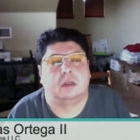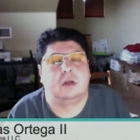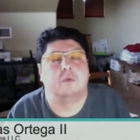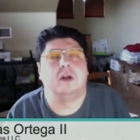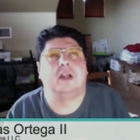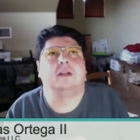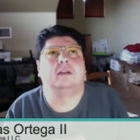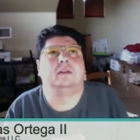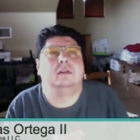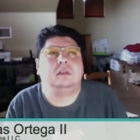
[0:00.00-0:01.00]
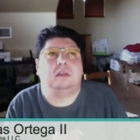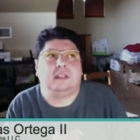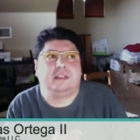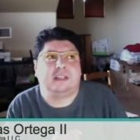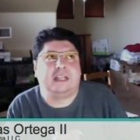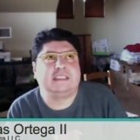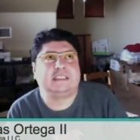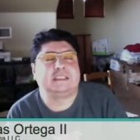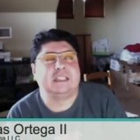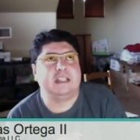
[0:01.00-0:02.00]
Well, in the
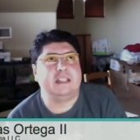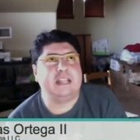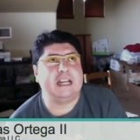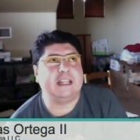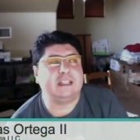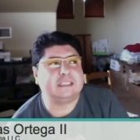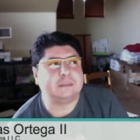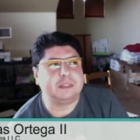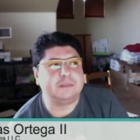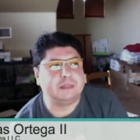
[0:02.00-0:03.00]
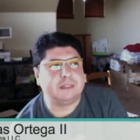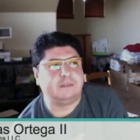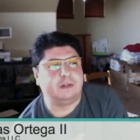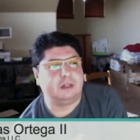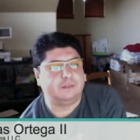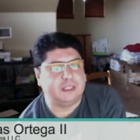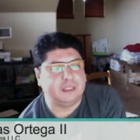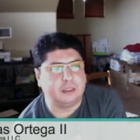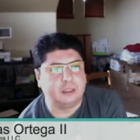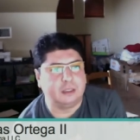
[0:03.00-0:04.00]
hackathons that we've been involved
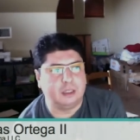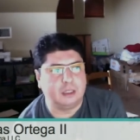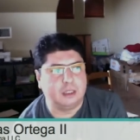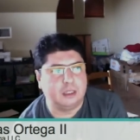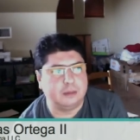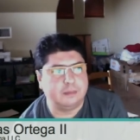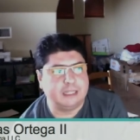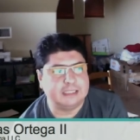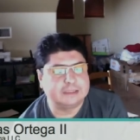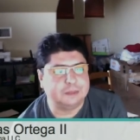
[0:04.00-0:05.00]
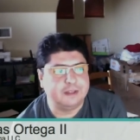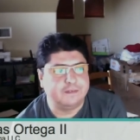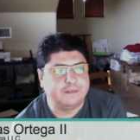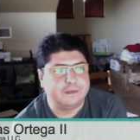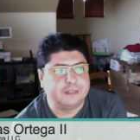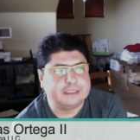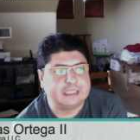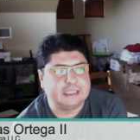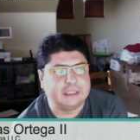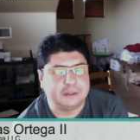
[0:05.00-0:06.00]
in, that's one of the few things
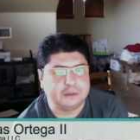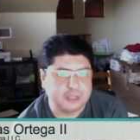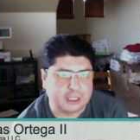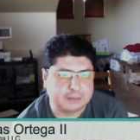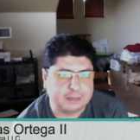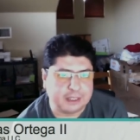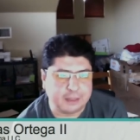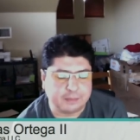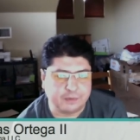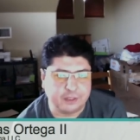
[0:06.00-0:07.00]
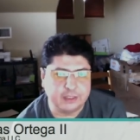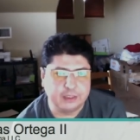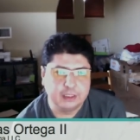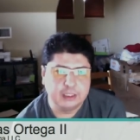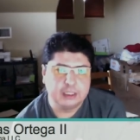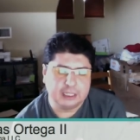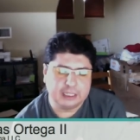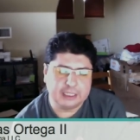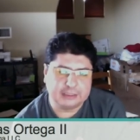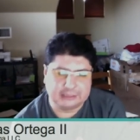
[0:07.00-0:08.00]
that they do talk about up front
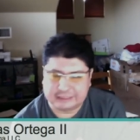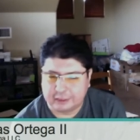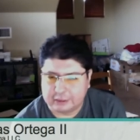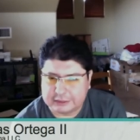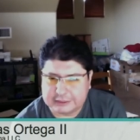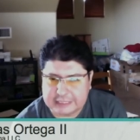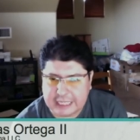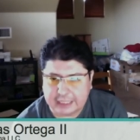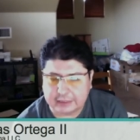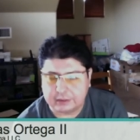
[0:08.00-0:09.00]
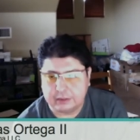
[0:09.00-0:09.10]
is the technology stack.